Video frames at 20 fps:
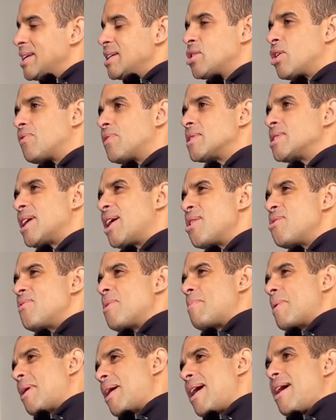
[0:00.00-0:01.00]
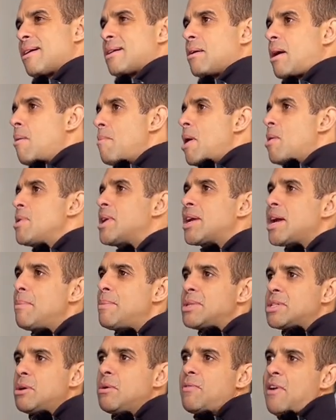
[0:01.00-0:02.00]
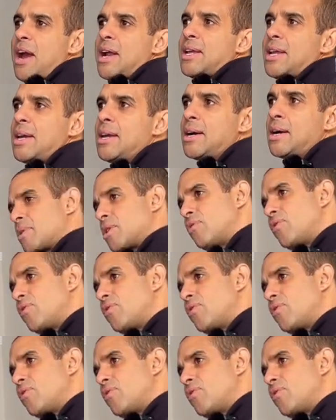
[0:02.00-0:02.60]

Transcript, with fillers: it's offers over, but I, am only coming to around here.